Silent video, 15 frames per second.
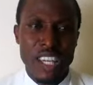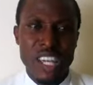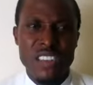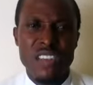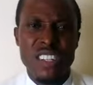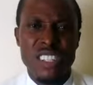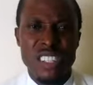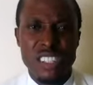
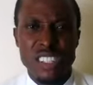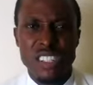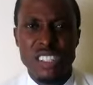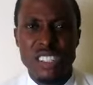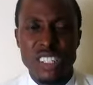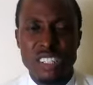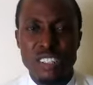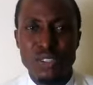If it is
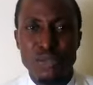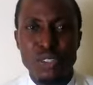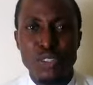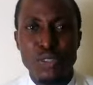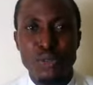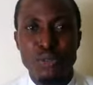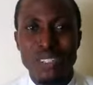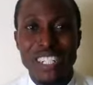not, I just want you
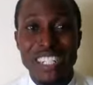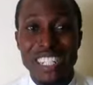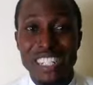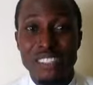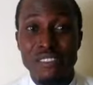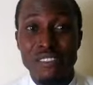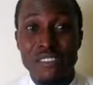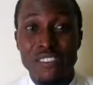to
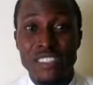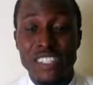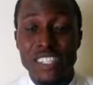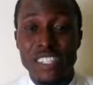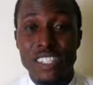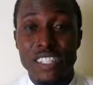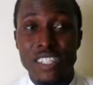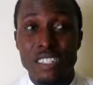believe.
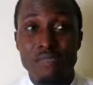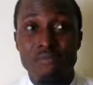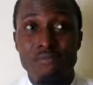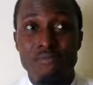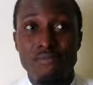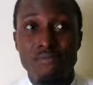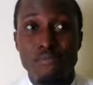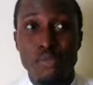This is a
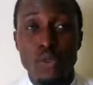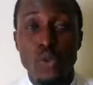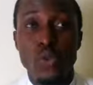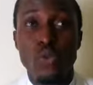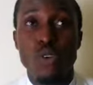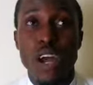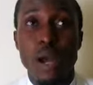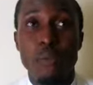
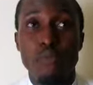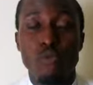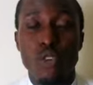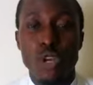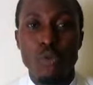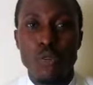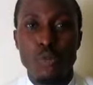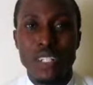program
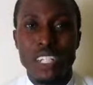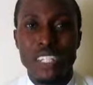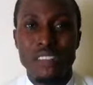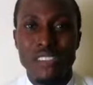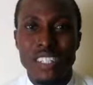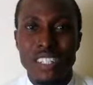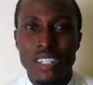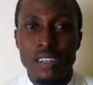where we believe
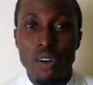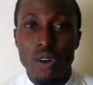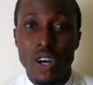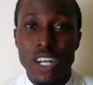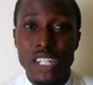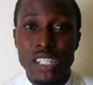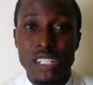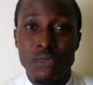in
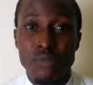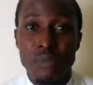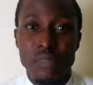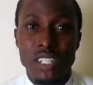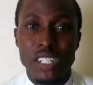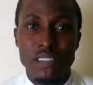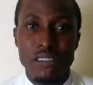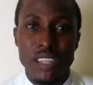God. We
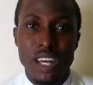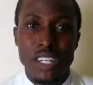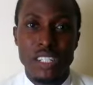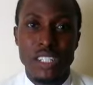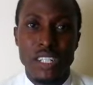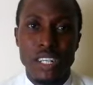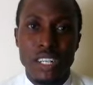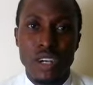believe that
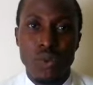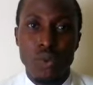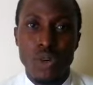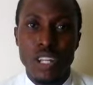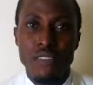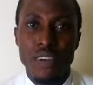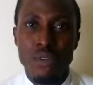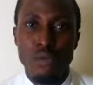
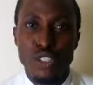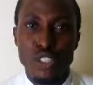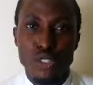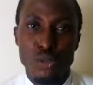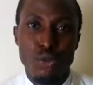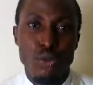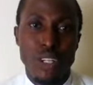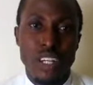whatever we do,
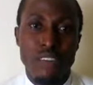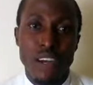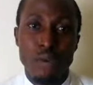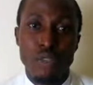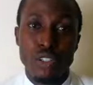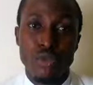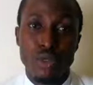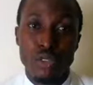whatever
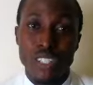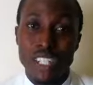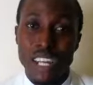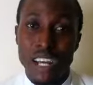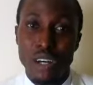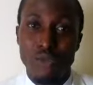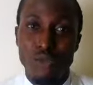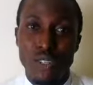we wrote
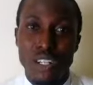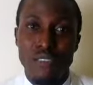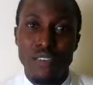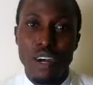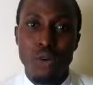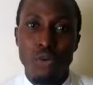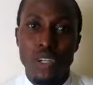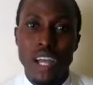down,
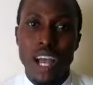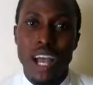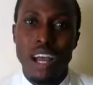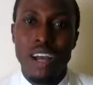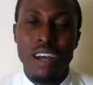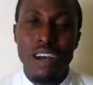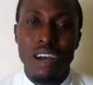whatever we are